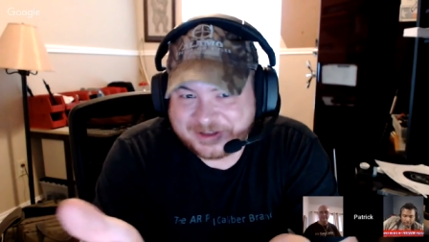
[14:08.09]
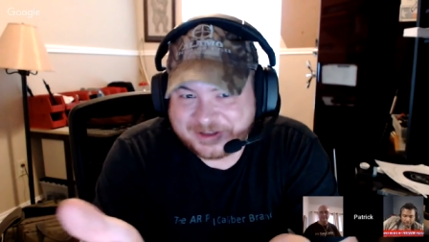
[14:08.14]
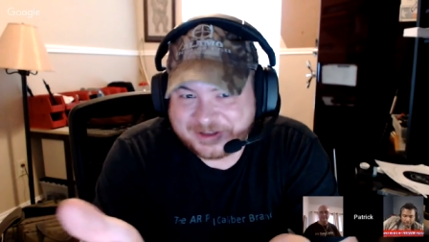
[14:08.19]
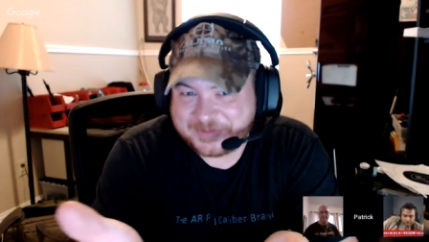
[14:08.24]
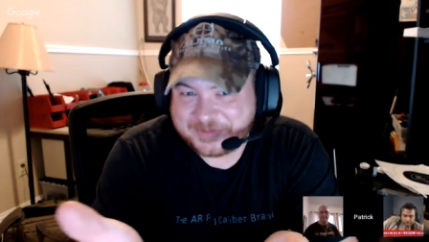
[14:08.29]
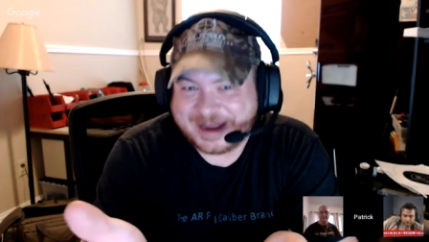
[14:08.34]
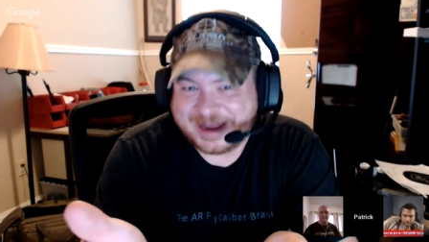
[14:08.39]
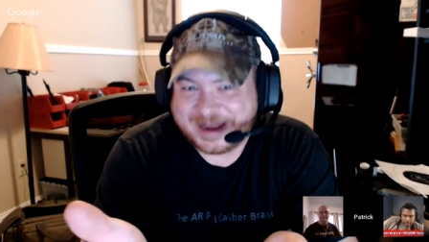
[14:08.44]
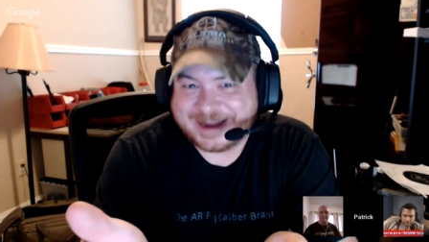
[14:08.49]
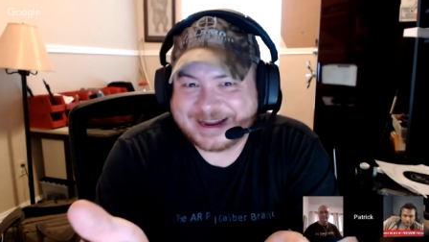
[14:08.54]
on the
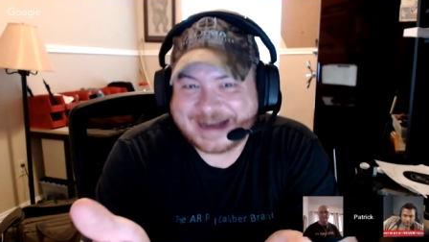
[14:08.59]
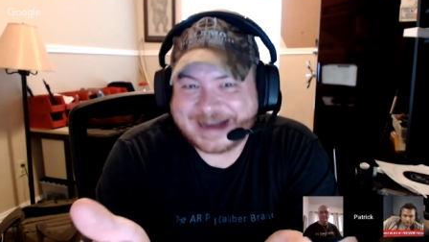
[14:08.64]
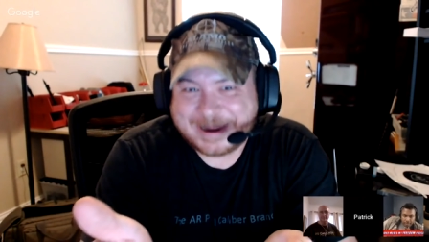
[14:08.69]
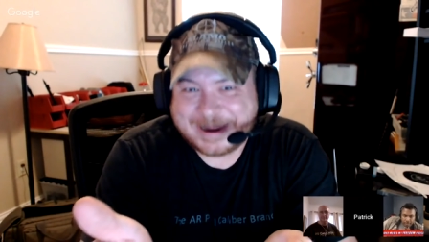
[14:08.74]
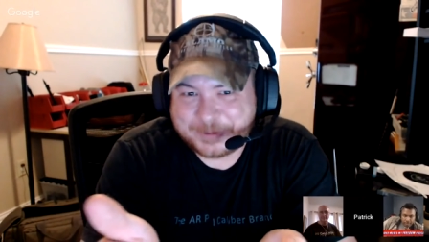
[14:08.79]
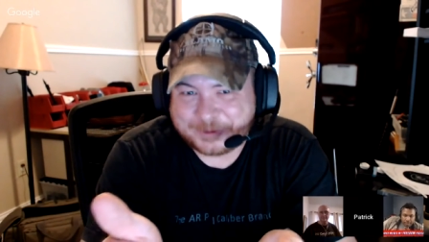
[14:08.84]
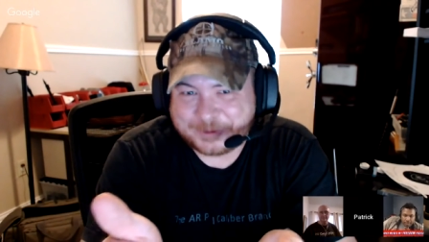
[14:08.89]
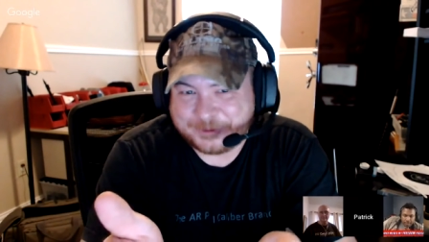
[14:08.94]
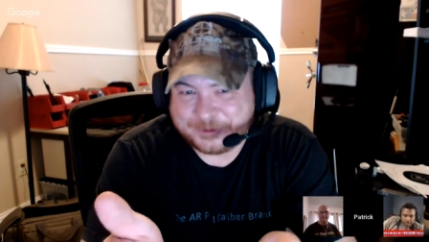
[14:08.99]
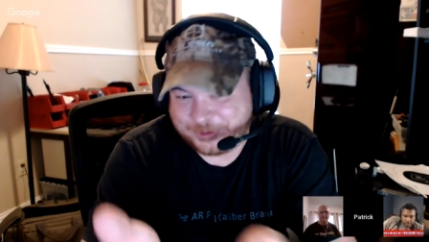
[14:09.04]
bad guy
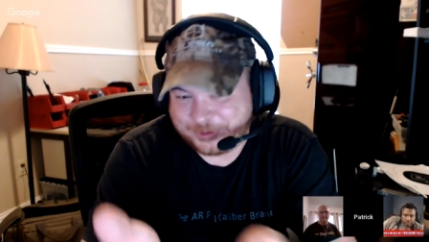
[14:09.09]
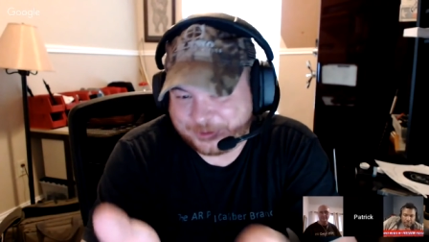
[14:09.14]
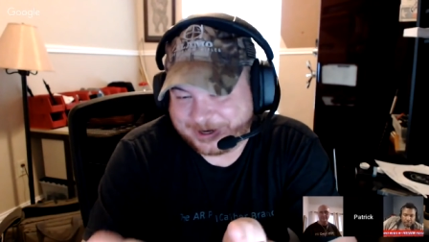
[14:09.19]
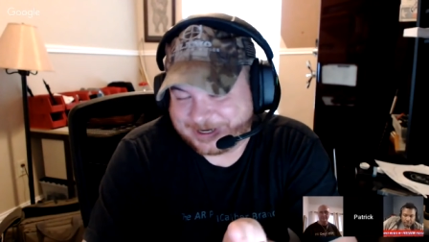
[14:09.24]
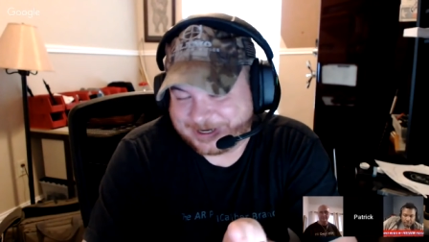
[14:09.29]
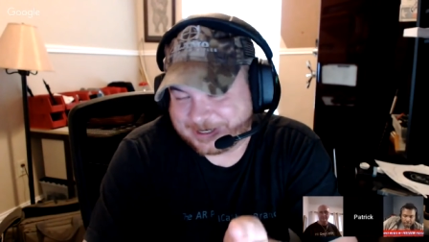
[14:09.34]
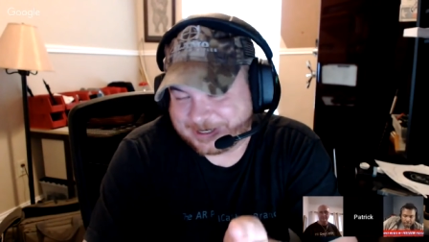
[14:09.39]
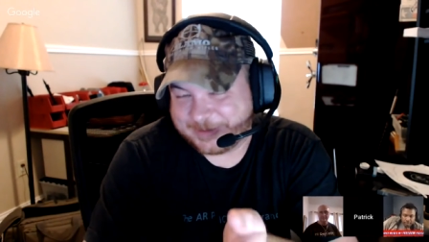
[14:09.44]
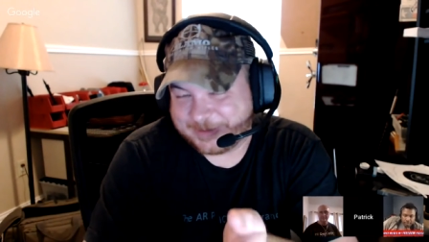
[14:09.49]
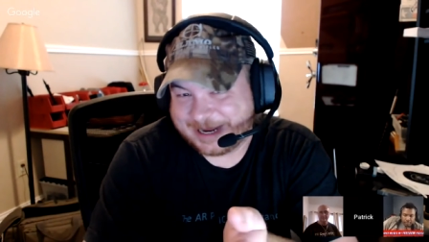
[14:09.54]
pull trigger
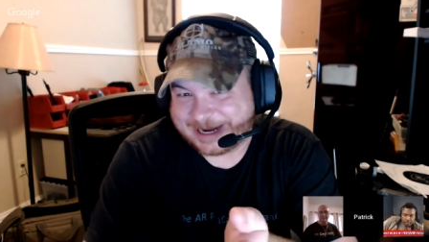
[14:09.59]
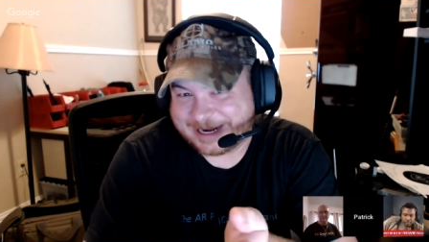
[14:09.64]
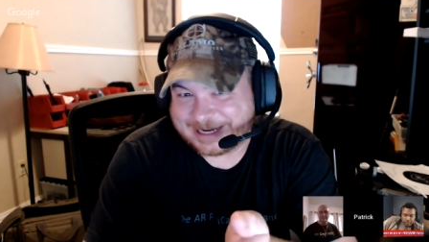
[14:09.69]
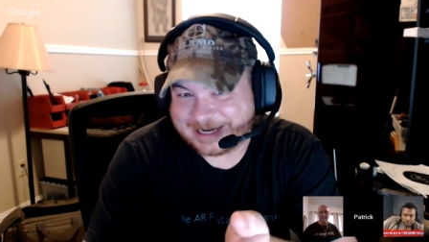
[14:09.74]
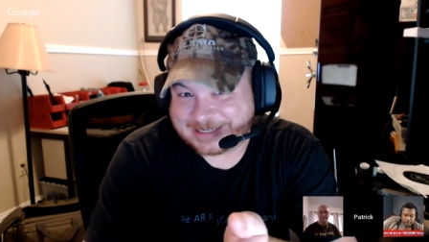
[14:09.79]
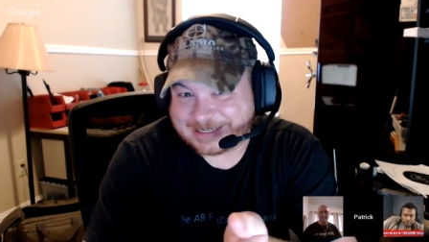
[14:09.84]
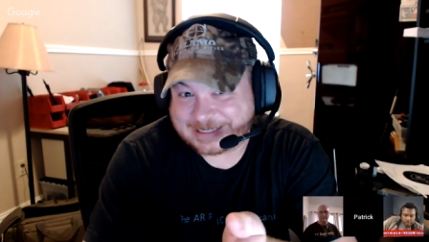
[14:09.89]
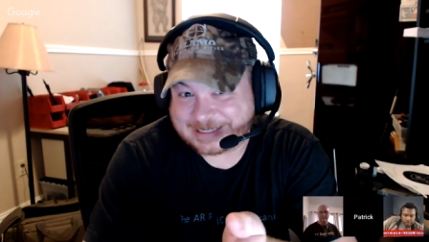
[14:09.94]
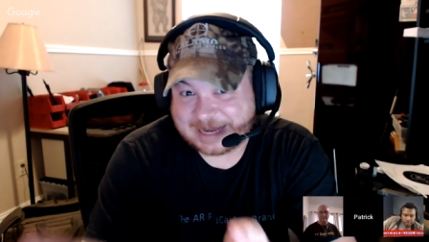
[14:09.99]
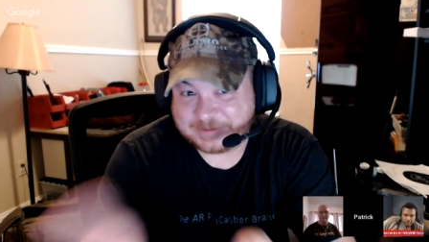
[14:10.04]
till bad
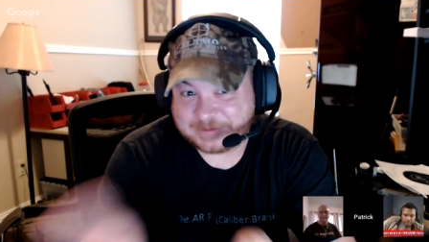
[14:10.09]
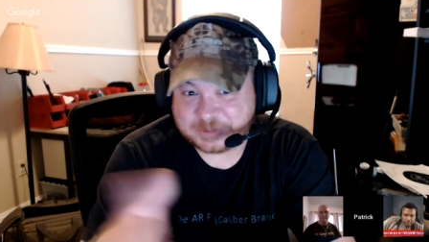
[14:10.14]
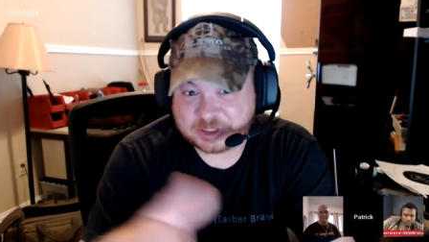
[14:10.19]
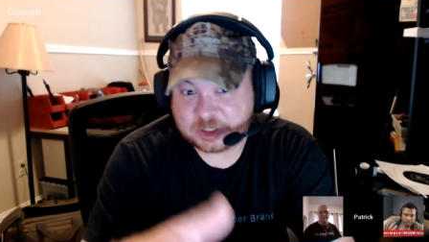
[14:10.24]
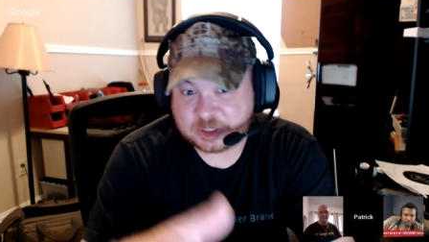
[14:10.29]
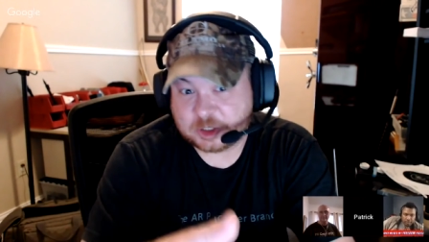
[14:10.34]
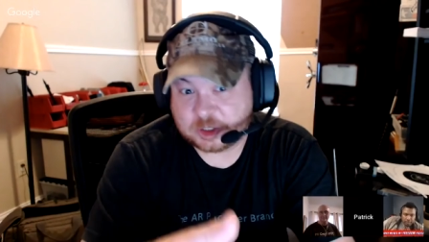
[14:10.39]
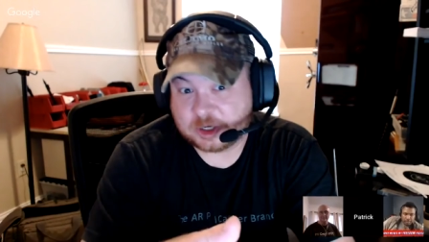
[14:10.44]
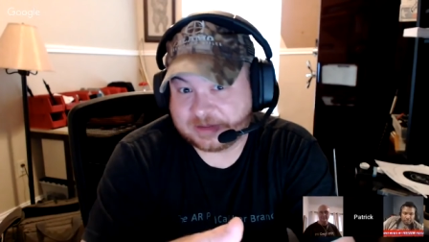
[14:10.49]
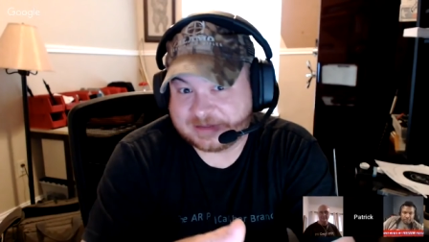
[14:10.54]
guy stops
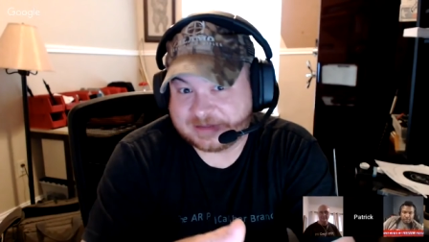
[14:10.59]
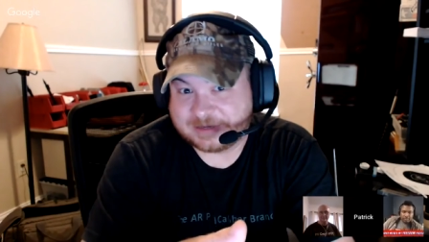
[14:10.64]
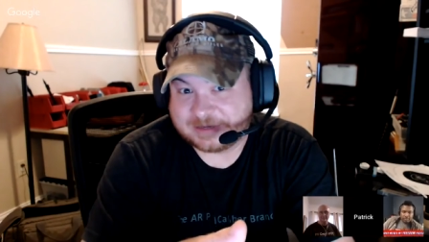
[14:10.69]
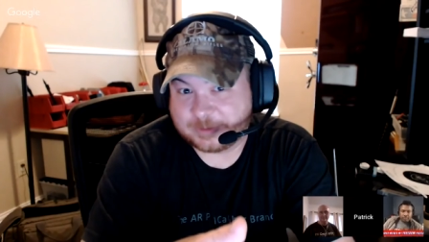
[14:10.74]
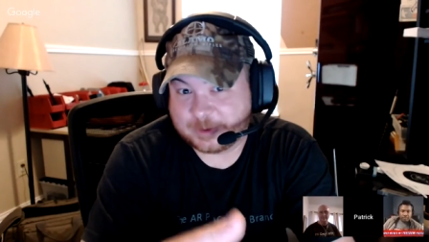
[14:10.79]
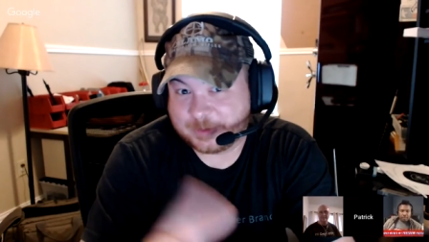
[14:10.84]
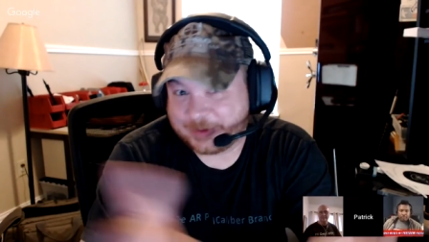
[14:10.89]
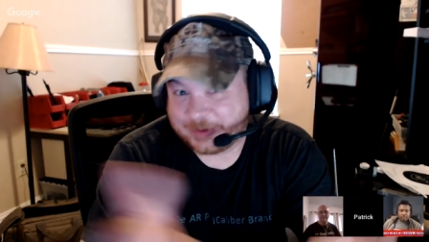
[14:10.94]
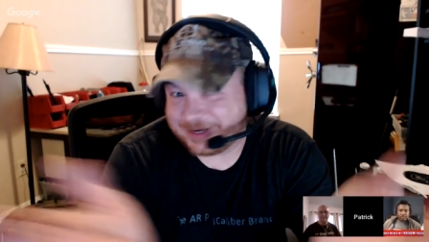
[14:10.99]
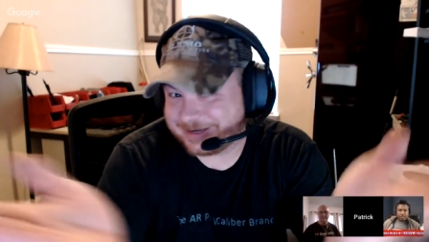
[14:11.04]
call
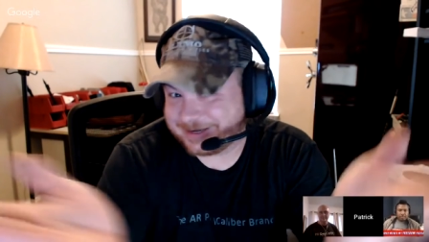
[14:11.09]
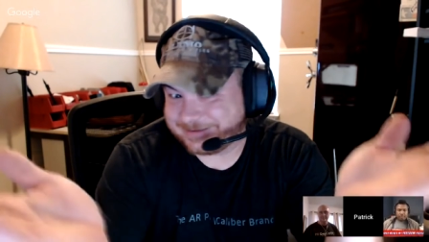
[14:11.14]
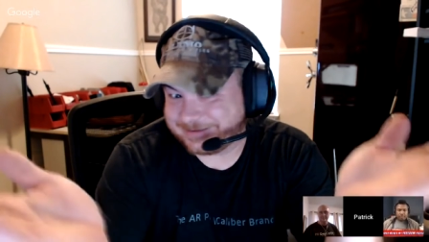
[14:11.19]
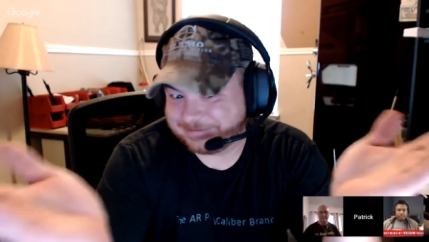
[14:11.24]
911